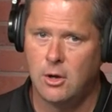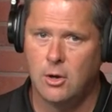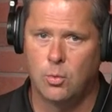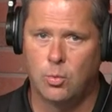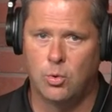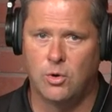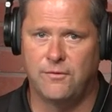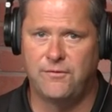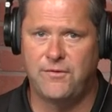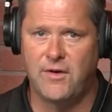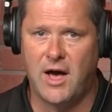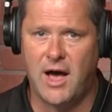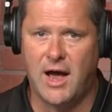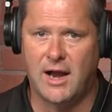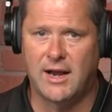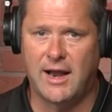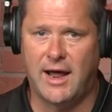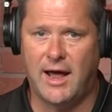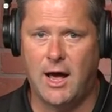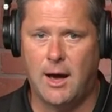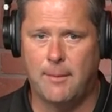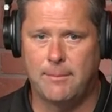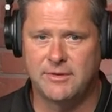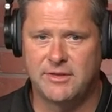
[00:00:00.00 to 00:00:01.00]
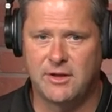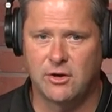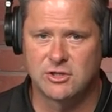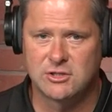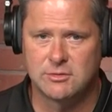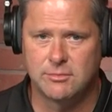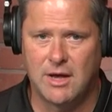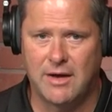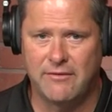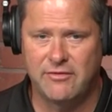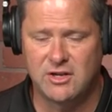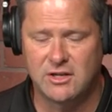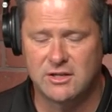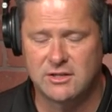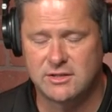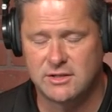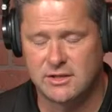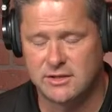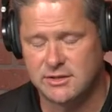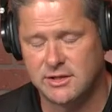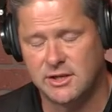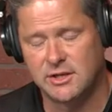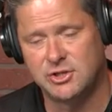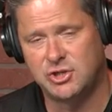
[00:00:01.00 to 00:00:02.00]
We'll find out, but there's some evidence
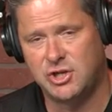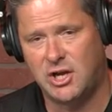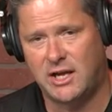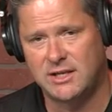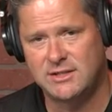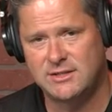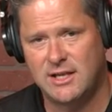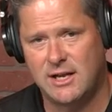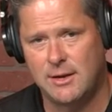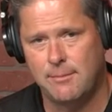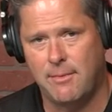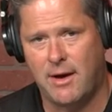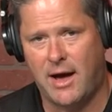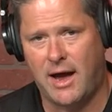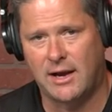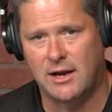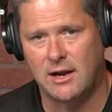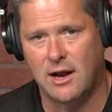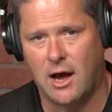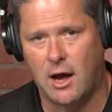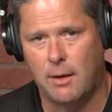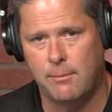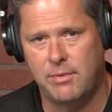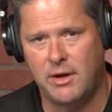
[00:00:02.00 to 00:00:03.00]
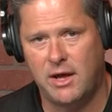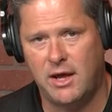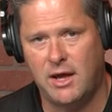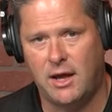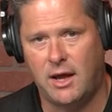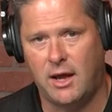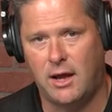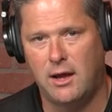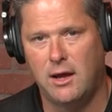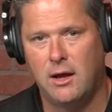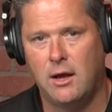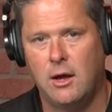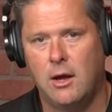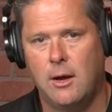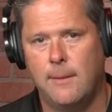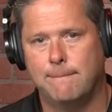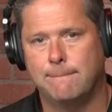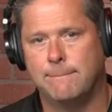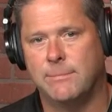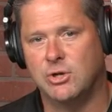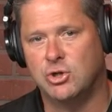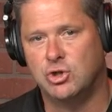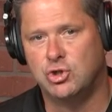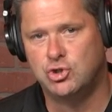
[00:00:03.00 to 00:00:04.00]
to suggest that it might not be.
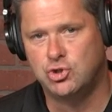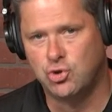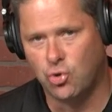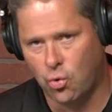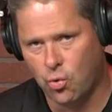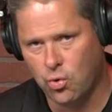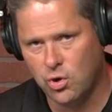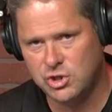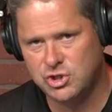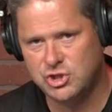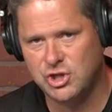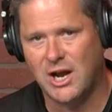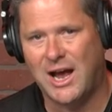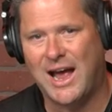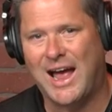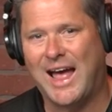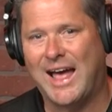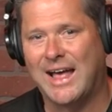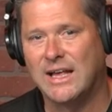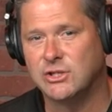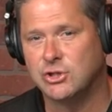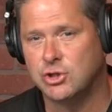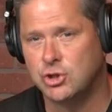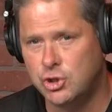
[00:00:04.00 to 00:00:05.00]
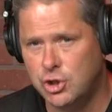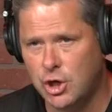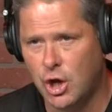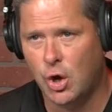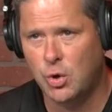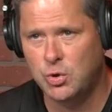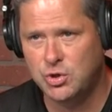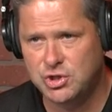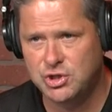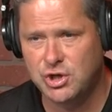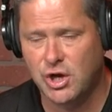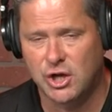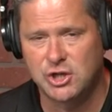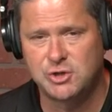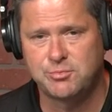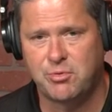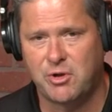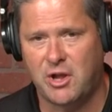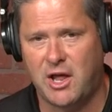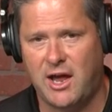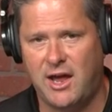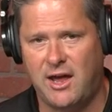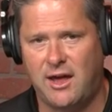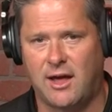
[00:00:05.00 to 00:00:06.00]
But Georgia has no such
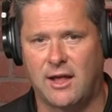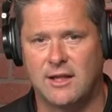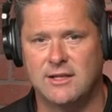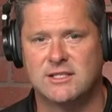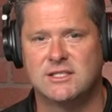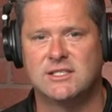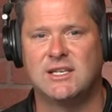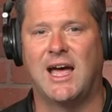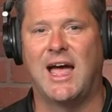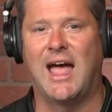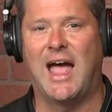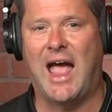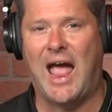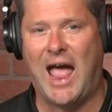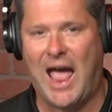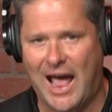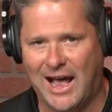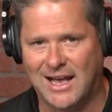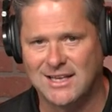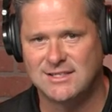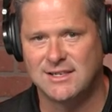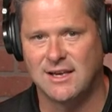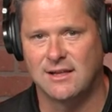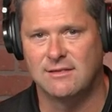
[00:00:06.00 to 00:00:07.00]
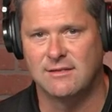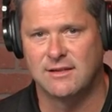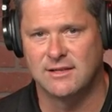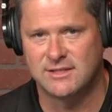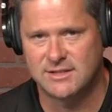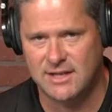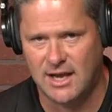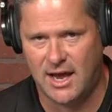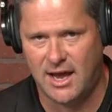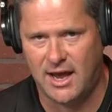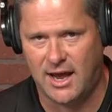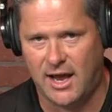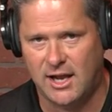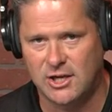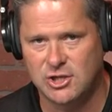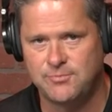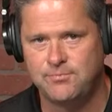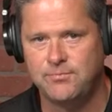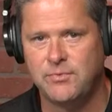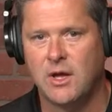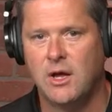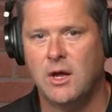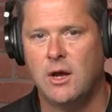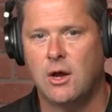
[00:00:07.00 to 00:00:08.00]
plans to exit the stage.
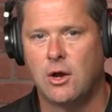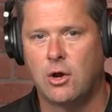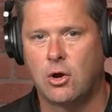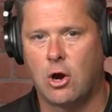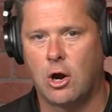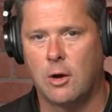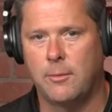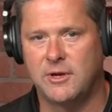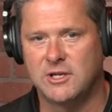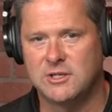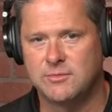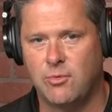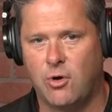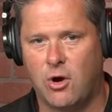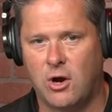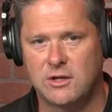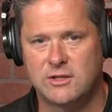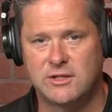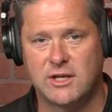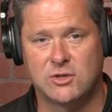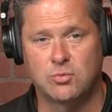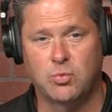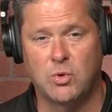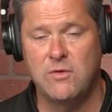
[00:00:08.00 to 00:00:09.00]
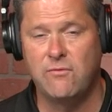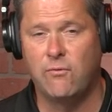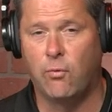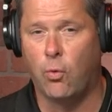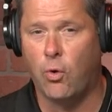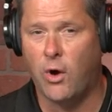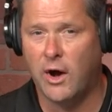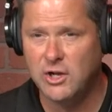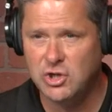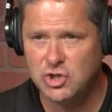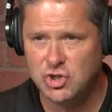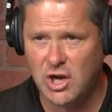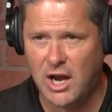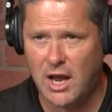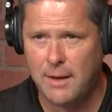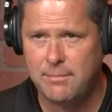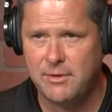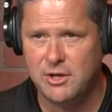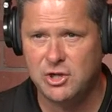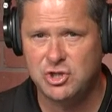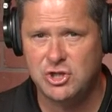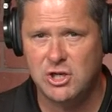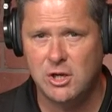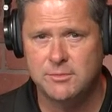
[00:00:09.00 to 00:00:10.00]
Kirby Smart says we've won
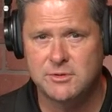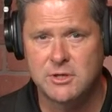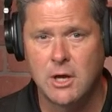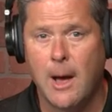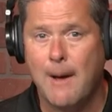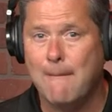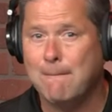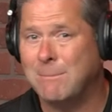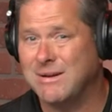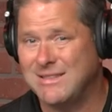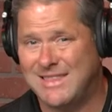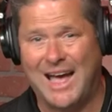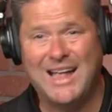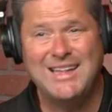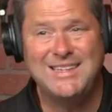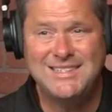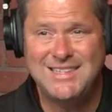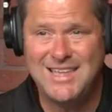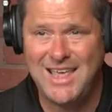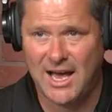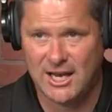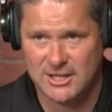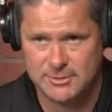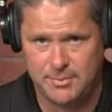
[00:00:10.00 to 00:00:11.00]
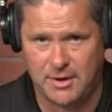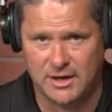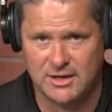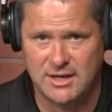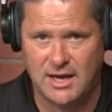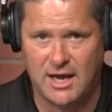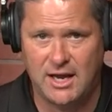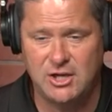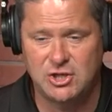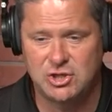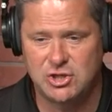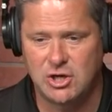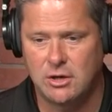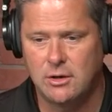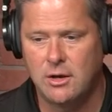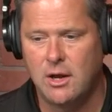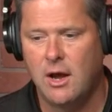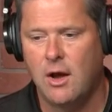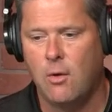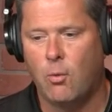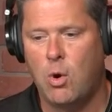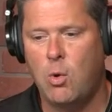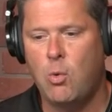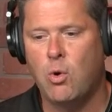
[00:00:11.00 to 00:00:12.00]
championships, but that's the expectation.
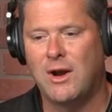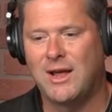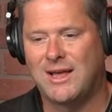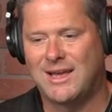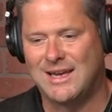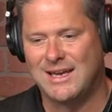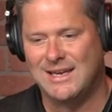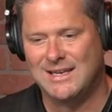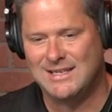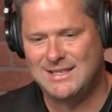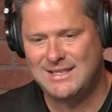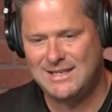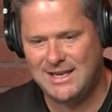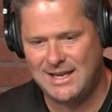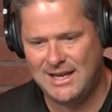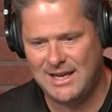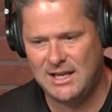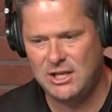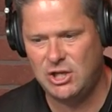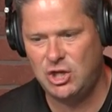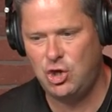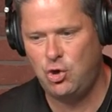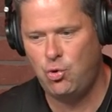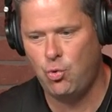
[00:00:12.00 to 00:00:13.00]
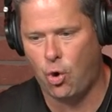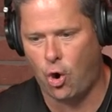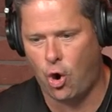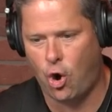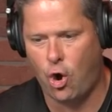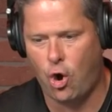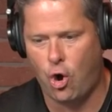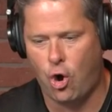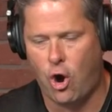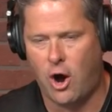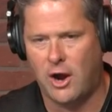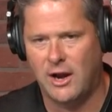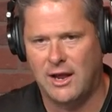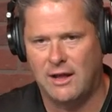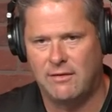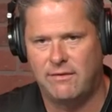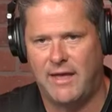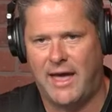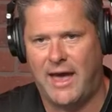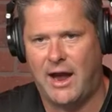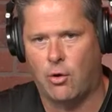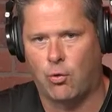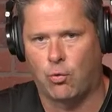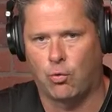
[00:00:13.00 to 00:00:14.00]
We want to continue on in
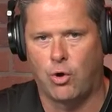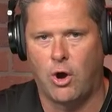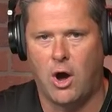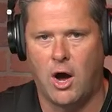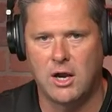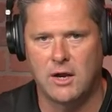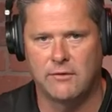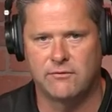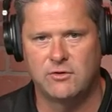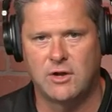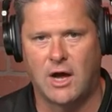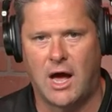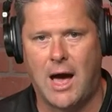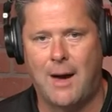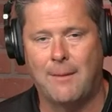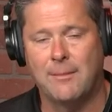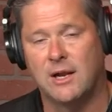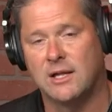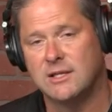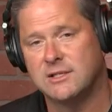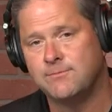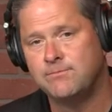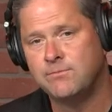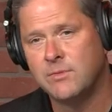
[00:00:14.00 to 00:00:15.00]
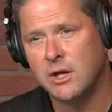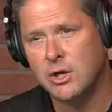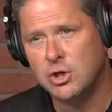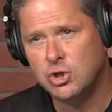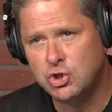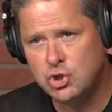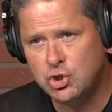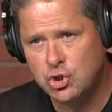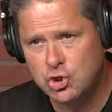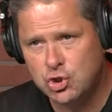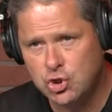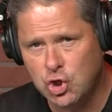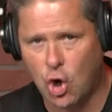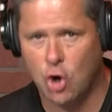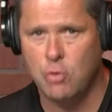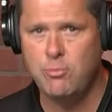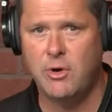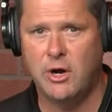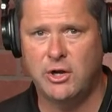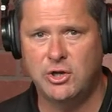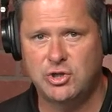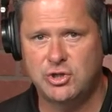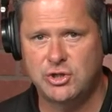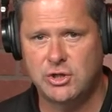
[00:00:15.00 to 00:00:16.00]
that run of dominance. So
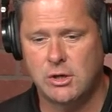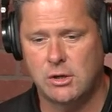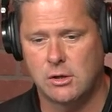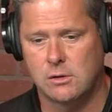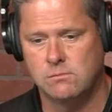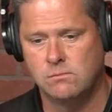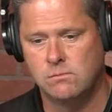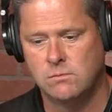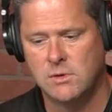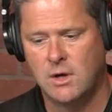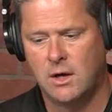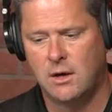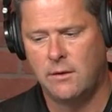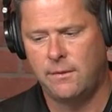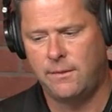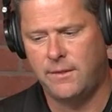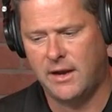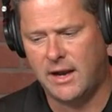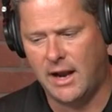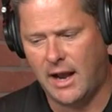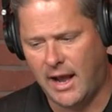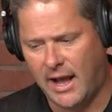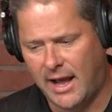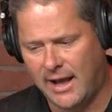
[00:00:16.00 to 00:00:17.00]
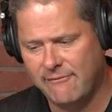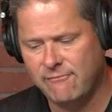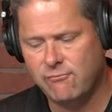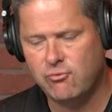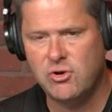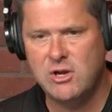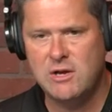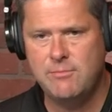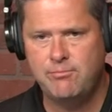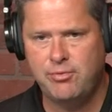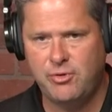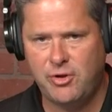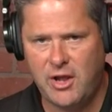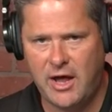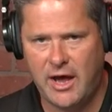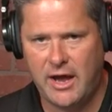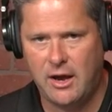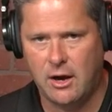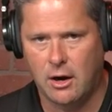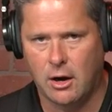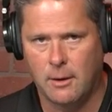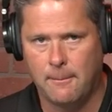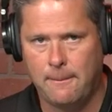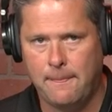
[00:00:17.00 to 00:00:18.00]
much so that every
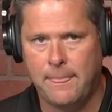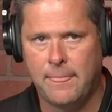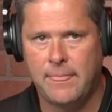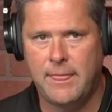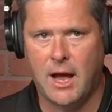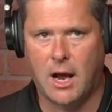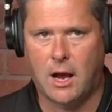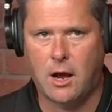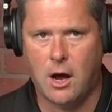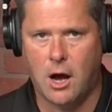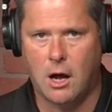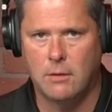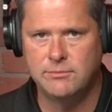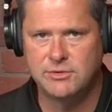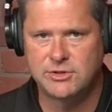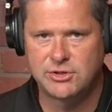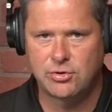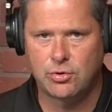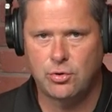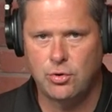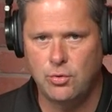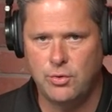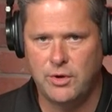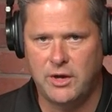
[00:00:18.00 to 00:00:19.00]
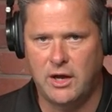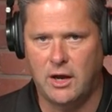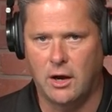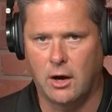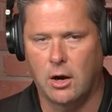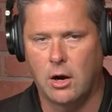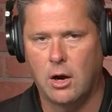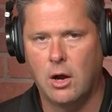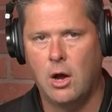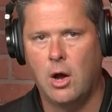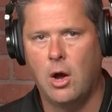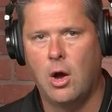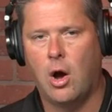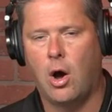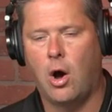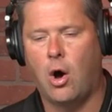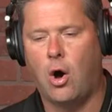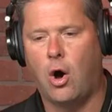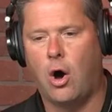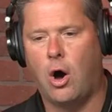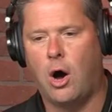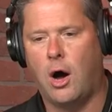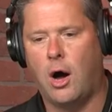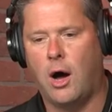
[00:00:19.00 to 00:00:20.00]
player that comes through here
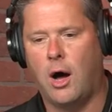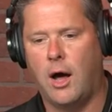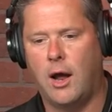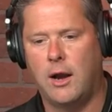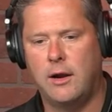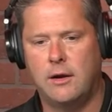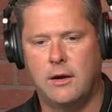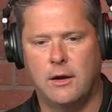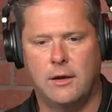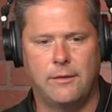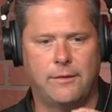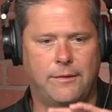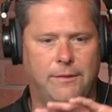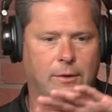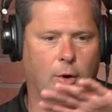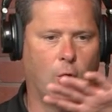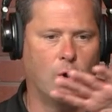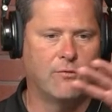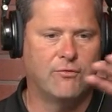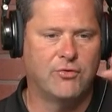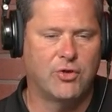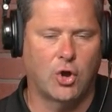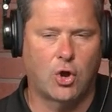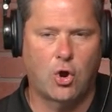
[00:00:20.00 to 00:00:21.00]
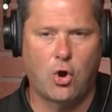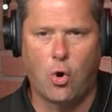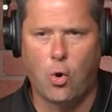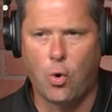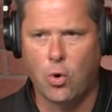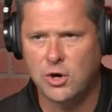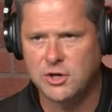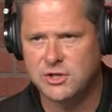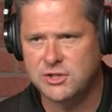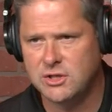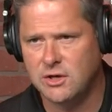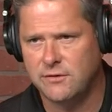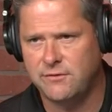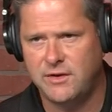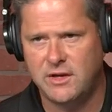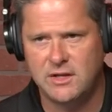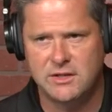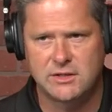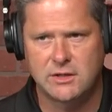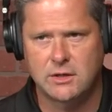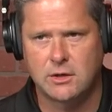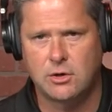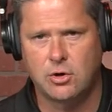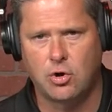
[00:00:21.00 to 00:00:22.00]
on over the course of
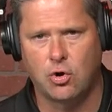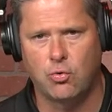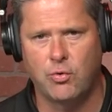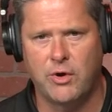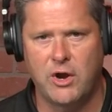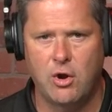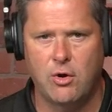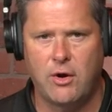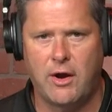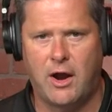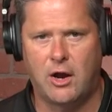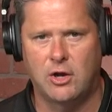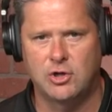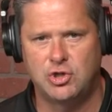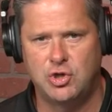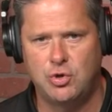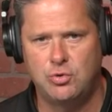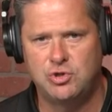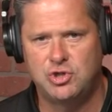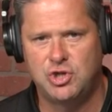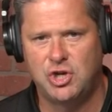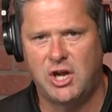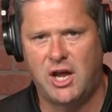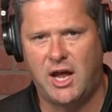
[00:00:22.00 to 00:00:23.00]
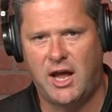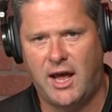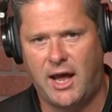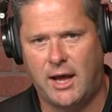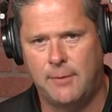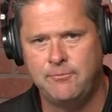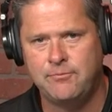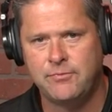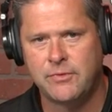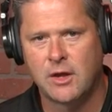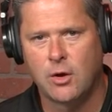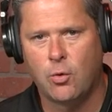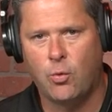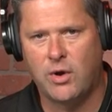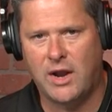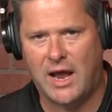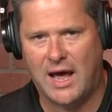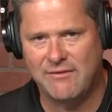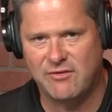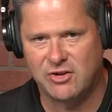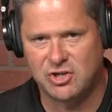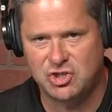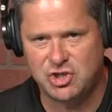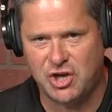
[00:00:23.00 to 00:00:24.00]
his career at UGA would
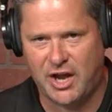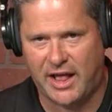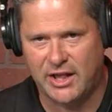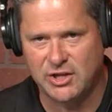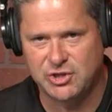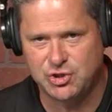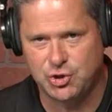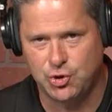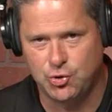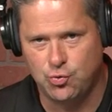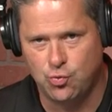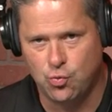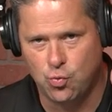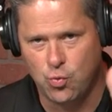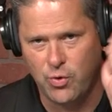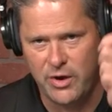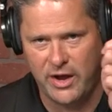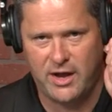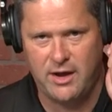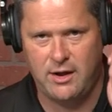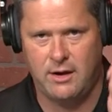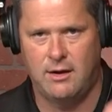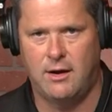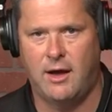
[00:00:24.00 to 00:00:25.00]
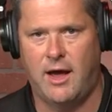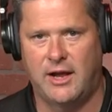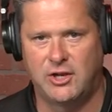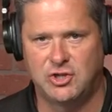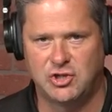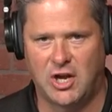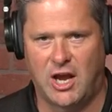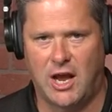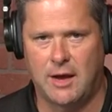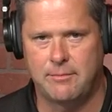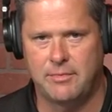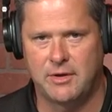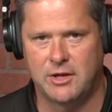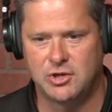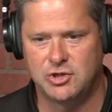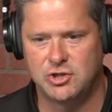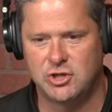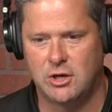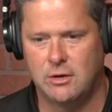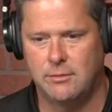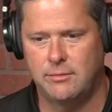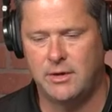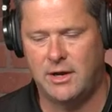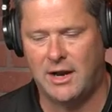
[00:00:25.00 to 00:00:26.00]
have a chance to win a
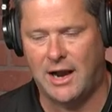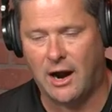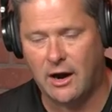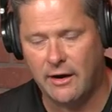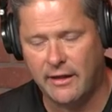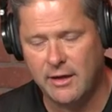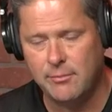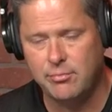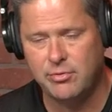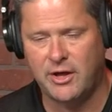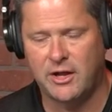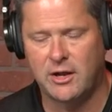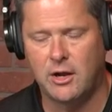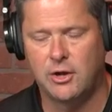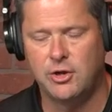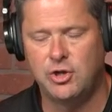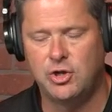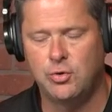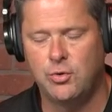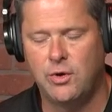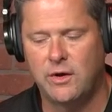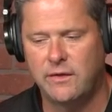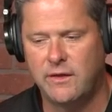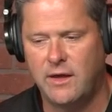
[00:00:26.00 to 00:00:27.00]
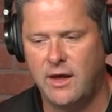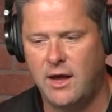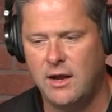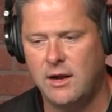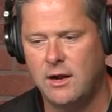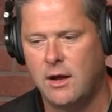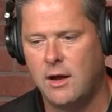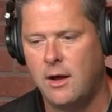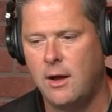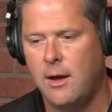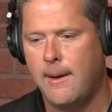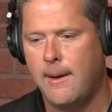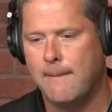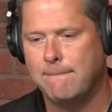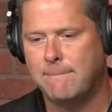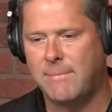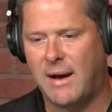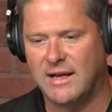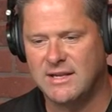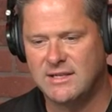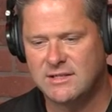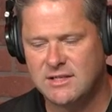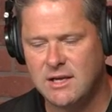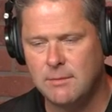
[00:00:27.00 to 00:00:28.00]
championship. How do they plan on doing that?
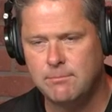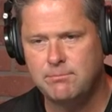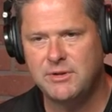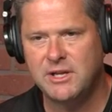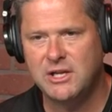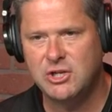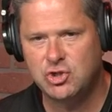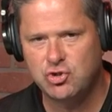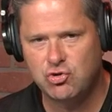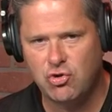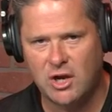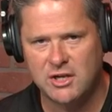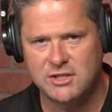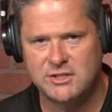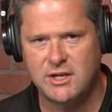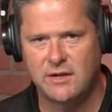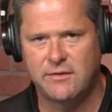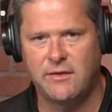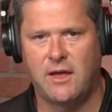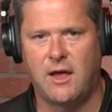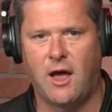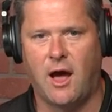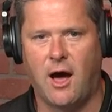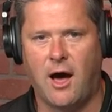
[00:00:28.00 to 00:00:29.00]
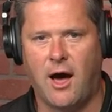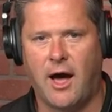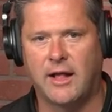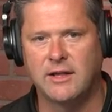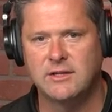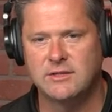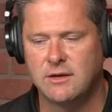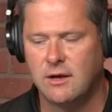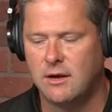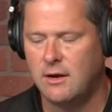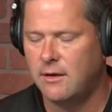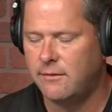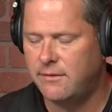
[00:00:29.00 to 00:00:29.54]
By simply trusting the odds.